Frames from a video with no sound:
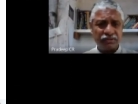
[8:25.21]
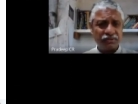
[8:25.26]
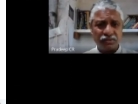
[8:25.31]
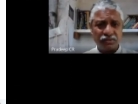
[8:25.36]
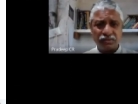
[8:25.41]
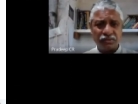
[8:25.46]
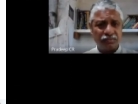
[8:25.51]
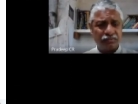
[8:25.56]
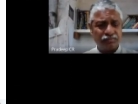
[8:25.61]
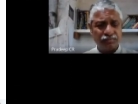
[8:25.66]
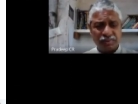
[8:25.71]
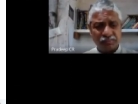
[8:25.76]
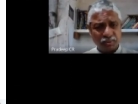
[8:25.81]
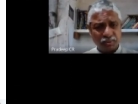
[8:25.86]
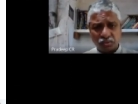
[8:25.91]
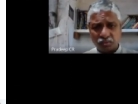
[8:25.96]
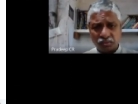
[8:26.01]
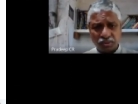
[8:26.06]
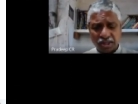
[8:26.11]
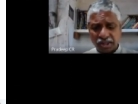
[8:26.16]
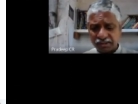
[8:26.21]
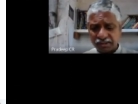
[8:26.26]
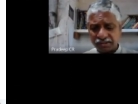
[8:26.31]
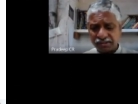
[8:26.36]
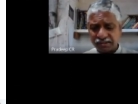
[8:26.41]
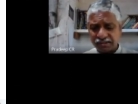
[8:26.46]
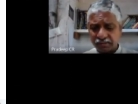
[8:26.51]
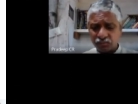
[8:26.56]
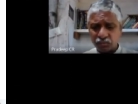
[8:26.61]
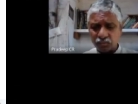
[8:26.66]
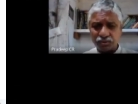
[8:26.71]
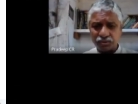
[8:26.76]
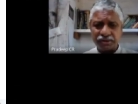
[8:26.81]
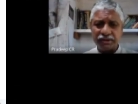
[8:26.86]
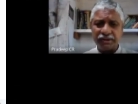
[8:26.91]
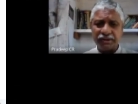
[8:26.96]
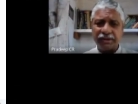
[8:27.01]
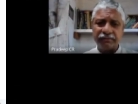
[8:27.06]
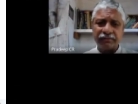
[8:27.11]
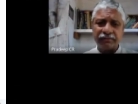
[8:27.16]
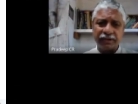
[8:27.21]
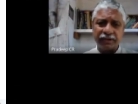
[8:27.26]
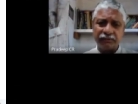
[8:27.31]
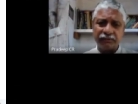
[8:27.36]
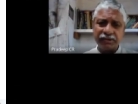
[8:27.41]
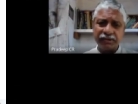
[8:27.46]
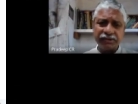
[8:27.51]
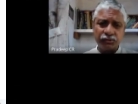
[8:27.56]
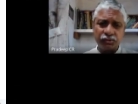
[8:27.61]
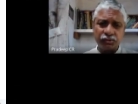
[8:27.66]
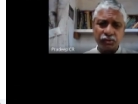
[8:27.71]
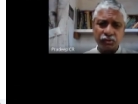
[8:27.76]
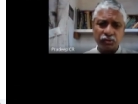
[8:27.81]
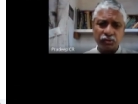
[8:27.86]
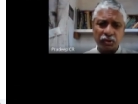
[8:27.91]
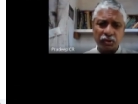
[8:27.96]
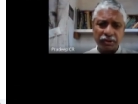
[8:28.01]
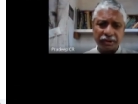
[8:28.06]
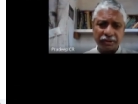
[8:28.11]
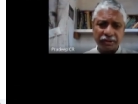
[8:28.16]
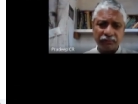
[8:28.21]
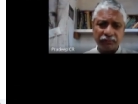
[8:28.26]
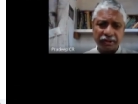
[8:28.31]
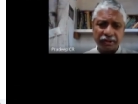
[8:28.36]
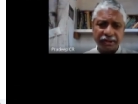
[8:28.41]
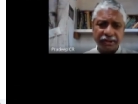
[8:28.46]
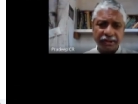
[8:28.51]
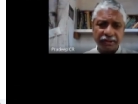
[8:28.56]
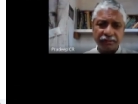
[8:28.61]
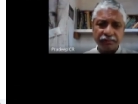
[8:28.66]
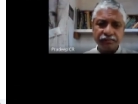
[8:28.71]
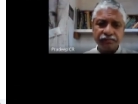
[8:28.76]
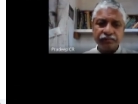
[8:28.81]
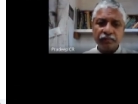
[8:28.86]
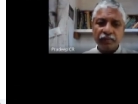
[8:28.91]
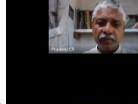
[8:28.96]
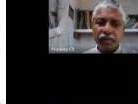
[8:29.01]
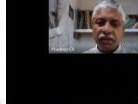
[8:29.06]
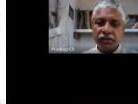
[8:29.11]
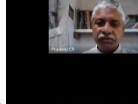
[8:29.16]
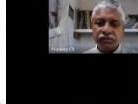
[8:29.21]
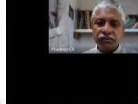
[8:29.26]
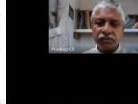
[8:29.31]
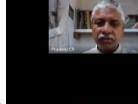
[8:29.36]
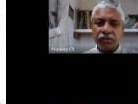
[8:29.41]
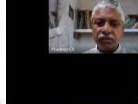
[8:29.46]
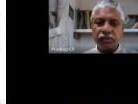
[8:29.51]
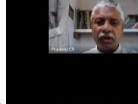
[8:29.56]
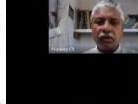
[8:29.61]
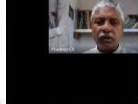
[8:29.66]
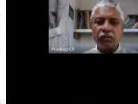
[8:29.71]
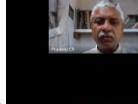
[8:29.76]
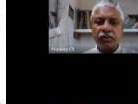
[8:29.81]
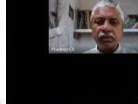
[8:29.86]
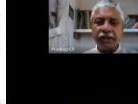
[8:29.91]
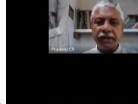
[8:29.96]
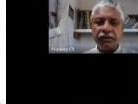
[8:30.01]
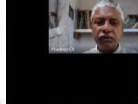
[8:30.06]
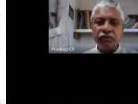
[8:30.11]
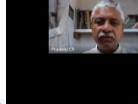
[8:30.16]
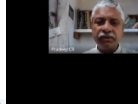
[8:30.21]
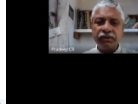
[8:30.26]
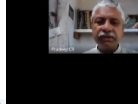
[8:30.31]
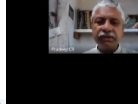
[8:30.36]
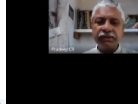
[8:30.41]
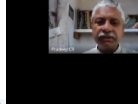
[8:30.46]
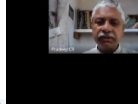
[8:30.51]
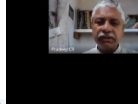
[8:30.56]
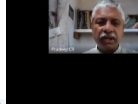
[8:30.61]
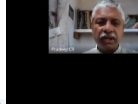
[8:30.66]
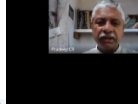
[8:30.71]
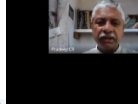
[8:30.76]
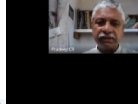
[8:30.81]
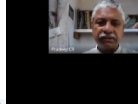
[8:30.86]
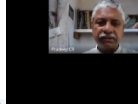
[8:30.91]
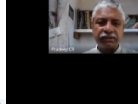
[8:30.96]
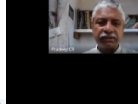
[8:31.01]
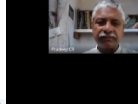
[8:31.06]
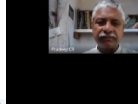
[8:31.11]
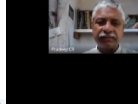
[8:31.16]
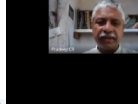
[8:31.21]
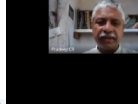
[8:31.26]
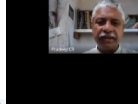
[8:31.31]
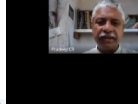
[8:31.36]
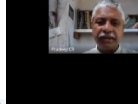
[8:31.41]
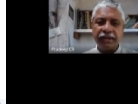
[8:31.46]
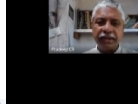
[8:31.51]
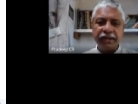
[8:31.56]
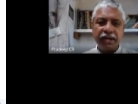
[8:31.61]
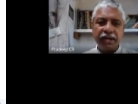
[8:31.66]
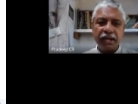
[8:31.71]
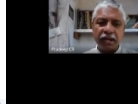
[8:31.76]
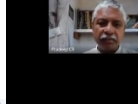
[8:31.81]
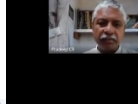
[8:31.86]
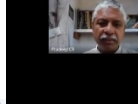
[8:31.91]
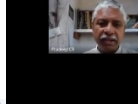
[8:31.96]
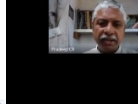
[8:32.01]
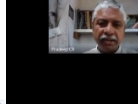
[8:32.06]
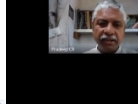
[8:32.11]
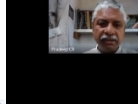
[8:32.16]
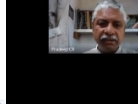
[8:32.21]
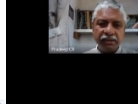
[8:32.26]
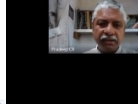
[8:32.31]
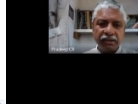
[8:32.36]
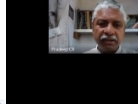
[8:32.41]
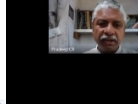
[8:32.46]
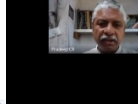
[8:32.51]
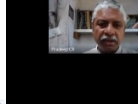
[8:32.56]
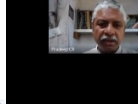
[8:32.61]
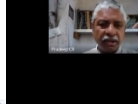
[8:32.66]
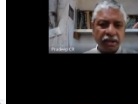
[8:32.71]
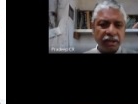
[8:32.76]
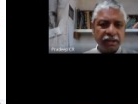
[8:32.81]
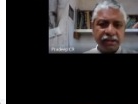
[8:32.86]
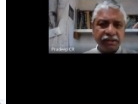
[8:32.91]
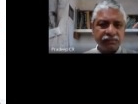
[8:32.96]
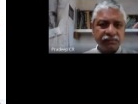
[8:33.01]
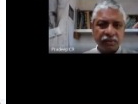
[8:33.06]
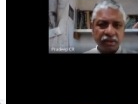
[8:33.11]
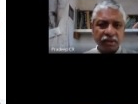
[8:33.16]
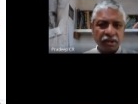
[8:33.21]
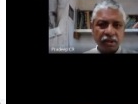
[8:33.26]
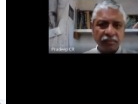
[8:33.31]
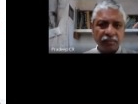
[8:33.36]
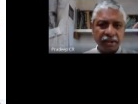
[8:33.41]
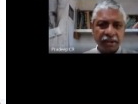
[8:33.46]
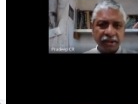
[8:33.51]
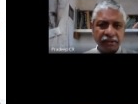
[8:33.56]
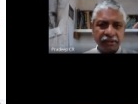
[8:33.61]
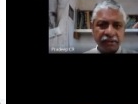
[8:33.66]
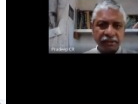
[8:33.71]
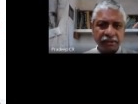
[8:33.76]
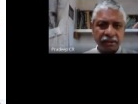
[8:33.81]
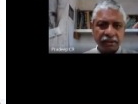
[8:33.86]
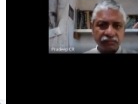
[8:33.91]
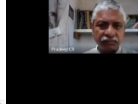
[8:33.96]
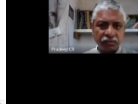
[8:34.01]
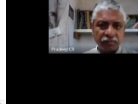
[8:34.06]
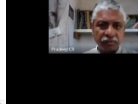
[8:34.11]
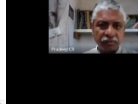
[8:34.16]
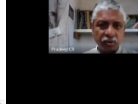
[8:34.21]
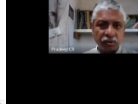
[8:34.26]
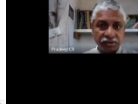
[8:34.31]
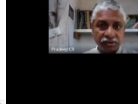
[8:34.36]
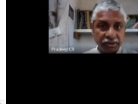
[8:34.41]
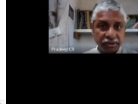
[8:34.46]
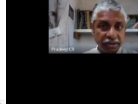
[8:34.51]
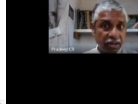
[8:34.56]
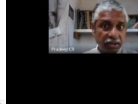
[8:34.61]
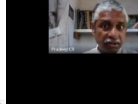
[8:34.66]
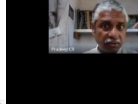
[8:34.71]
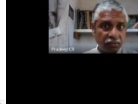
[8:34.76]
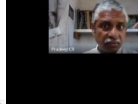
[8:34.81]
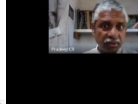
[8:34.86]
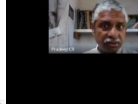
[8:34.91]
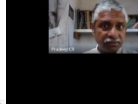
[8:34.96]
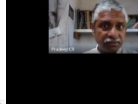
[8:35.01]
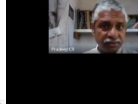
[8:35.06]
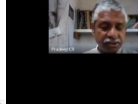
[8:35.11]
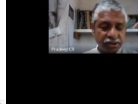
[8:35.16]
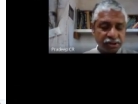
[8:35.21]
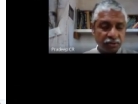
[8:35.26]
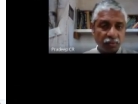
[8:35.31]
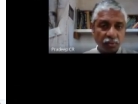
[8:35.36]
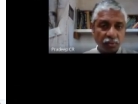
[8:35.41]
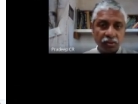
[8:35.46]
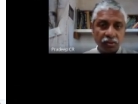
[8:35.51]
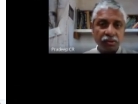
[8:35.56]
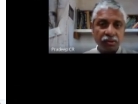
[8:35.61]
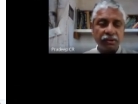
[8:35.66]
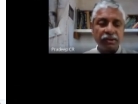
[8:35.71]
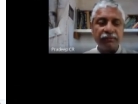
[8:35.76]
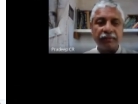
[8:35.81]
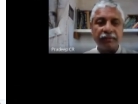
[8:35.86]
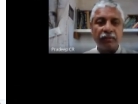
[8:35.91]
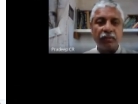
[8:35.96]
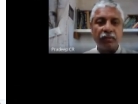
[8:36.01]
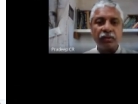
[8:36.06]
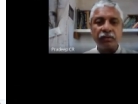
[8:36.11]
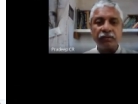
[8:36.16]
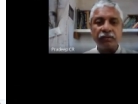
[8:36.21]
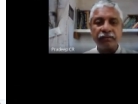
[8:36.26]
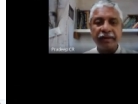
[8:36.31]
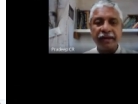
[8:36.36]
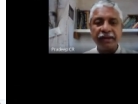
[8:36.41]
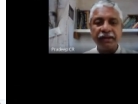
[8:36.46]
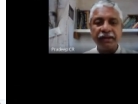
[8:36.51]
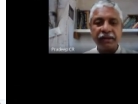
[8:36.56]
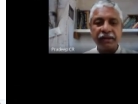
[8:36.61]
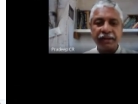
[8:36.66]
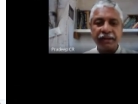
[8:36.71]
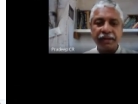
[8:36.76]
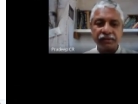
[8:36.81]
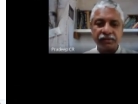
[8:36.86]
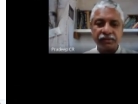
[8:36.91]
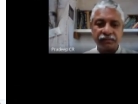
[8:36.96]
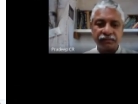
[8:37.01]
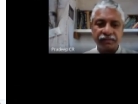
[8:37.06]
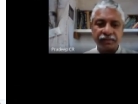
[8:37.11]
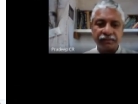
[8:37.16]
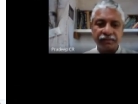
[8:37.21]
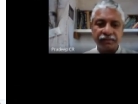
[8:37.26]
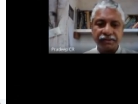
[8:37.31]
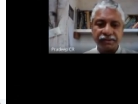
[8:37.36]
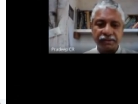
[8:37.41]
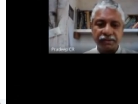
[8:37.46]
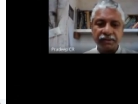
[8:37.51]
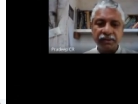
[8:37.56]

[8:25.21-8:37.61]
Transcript: So people could ask the same question in different ways. You should not get worried. So how do I do this? I just find dr by d theta and d square r by d theta square because they are the ones which I want if I want to find the radius of curvature.